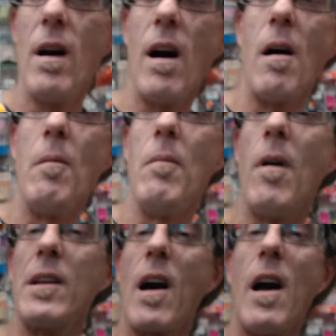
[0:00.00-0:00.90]
Um,
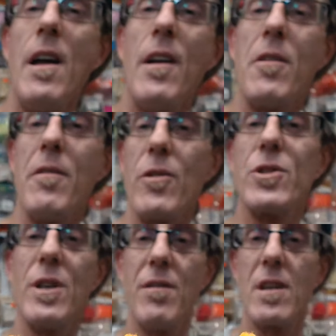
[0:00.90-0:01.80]
I tie another
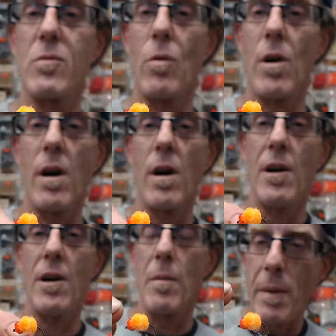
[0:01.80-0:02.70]
version of this where I
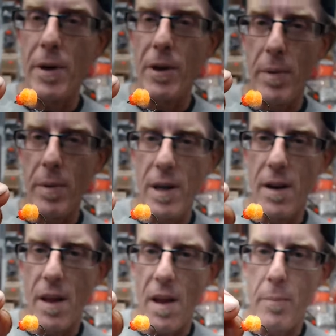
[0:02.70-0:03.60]
use a bit bigger bead and
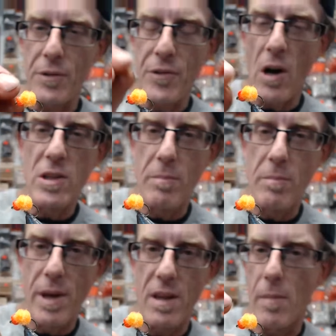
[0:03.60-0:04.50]
then I put a tungsten
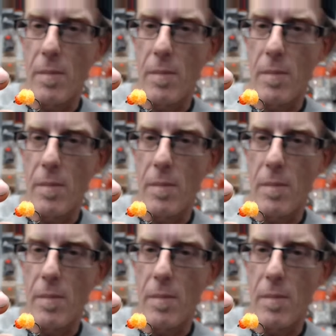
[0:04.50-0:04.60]
bead in the